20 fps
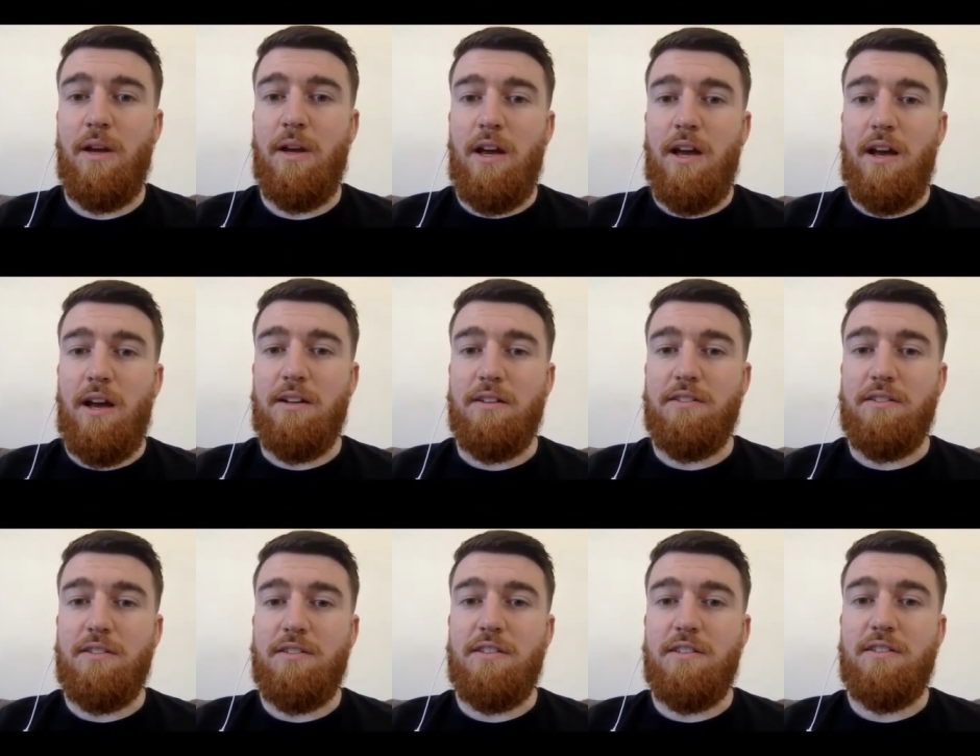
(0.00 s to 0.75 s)
and
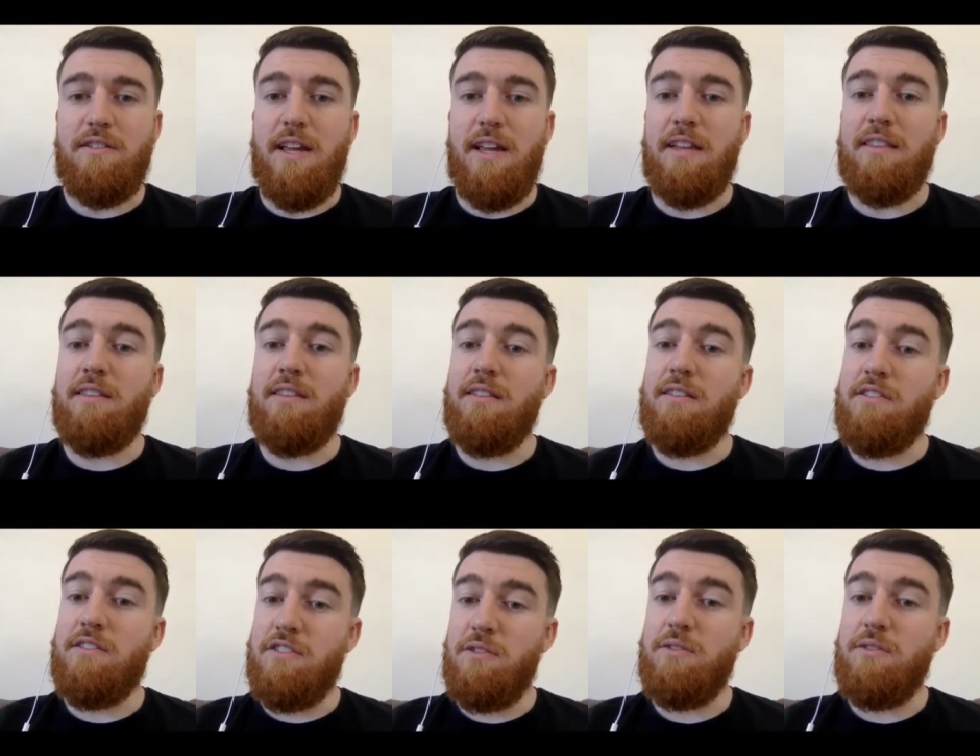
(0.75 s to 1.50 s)
just get
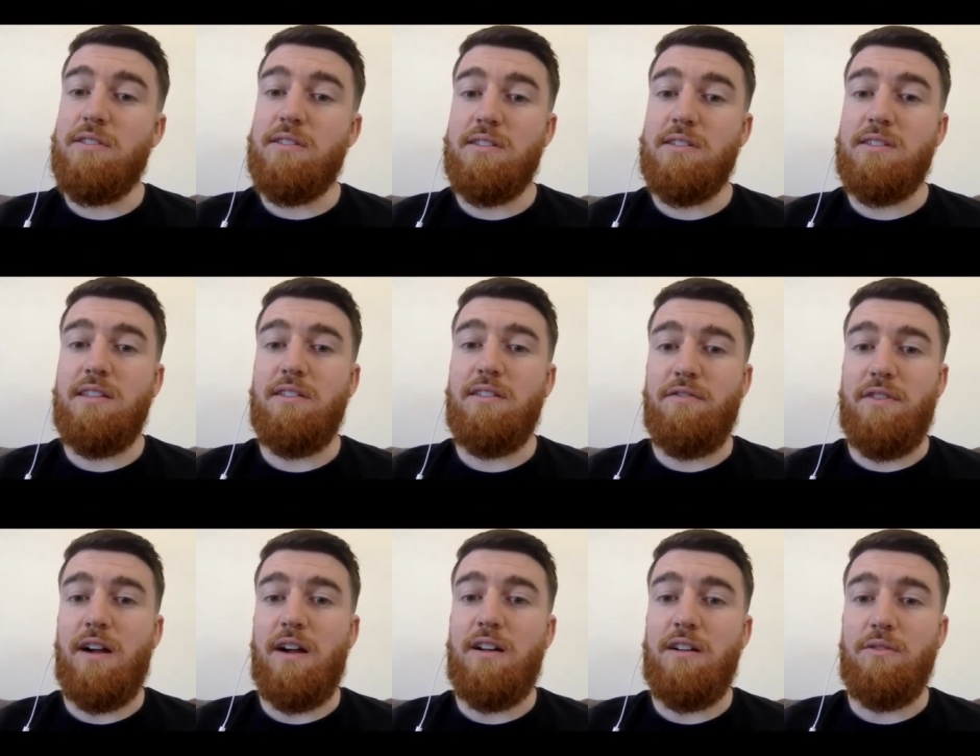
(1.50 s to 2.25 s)
students to see the
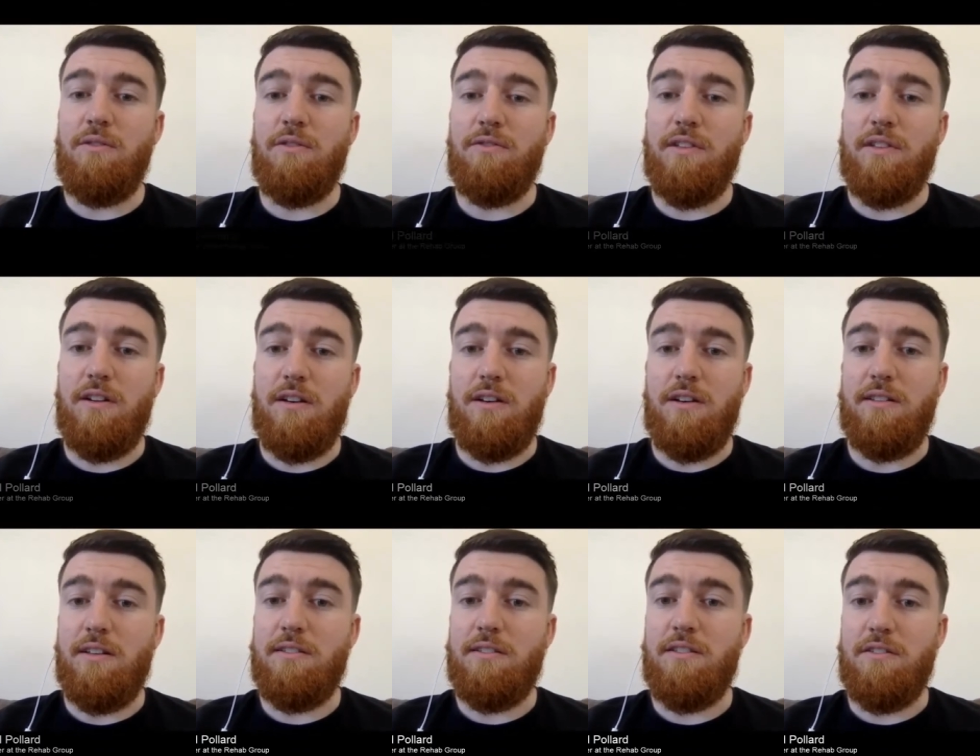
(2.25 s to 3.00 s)
value of the learning
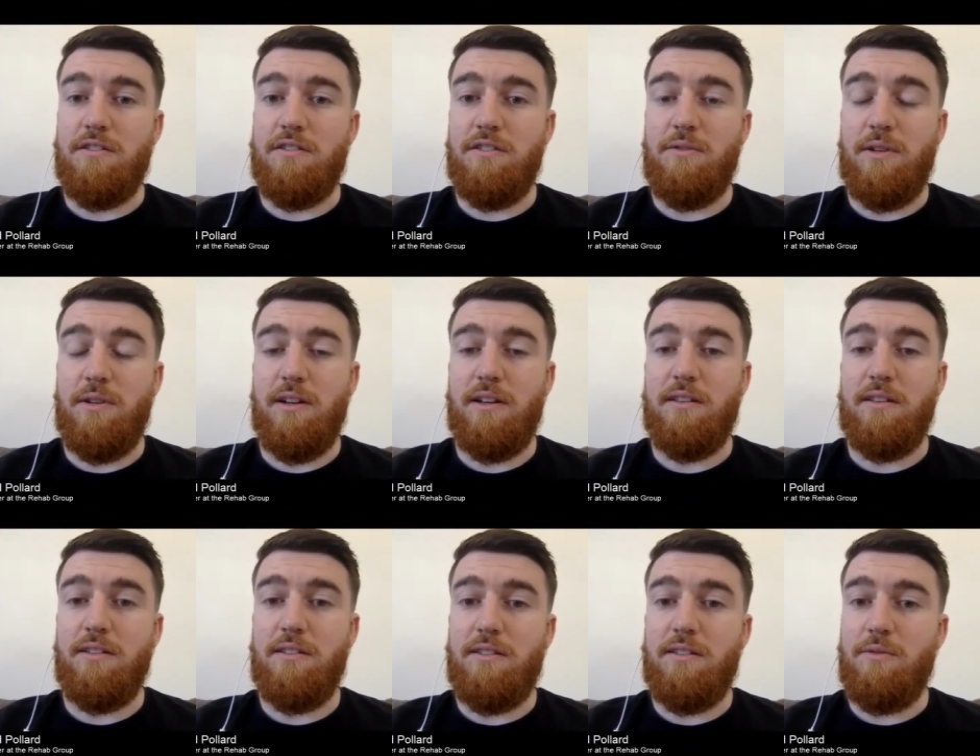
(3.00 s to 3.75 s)
that they're doing
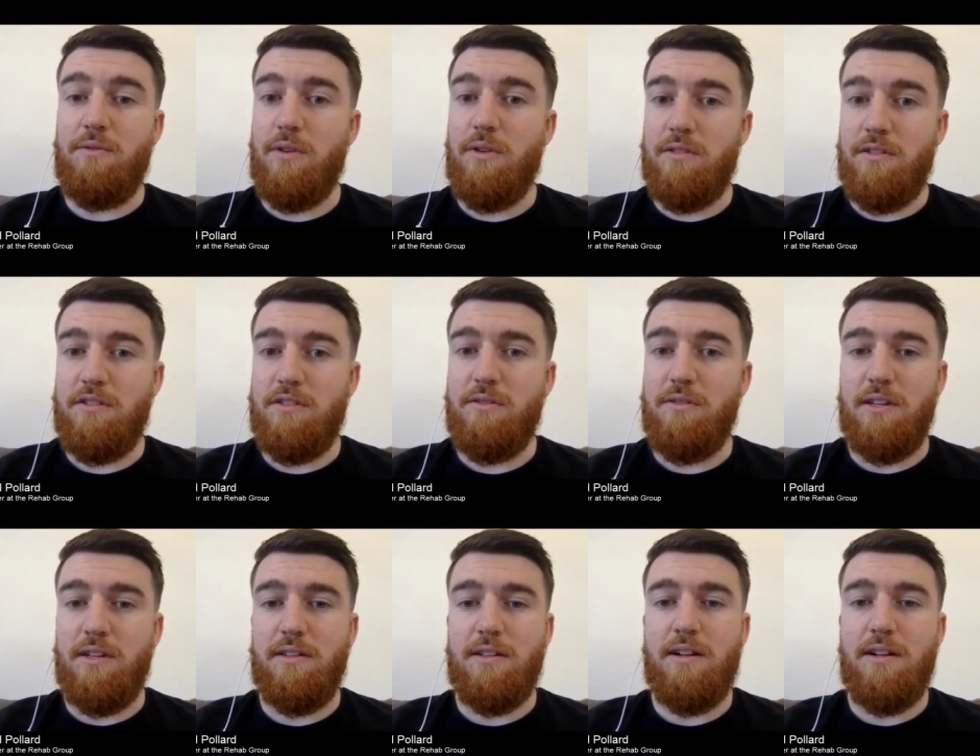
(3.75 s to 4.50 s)
and what they're doing
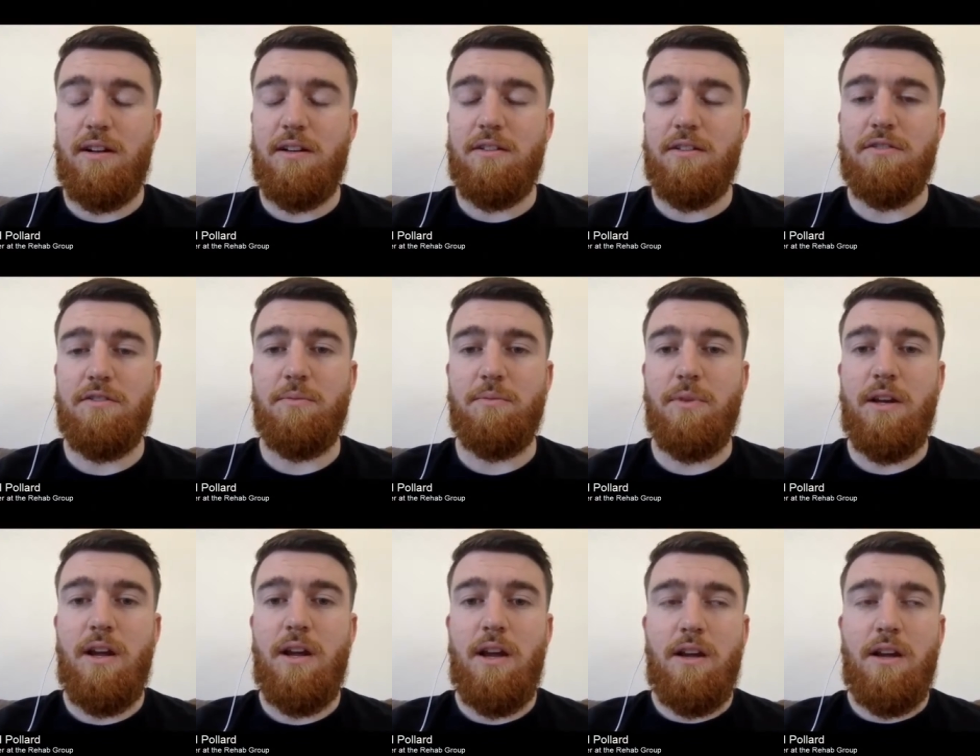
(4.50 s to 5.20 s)
in the classroom.